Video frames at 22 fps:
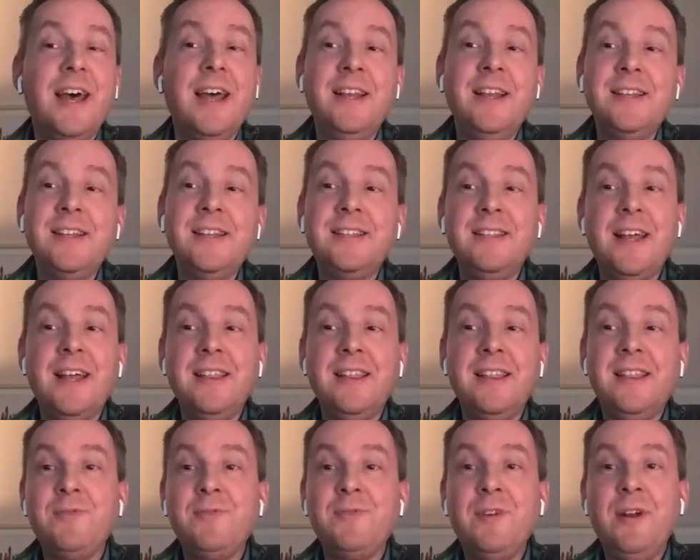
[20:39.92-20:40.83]
And listen,
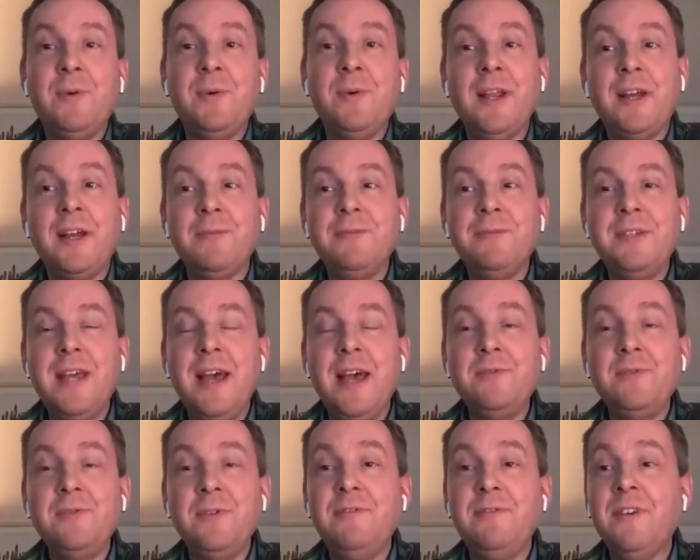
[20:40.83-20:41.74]
that's really what it comes down to.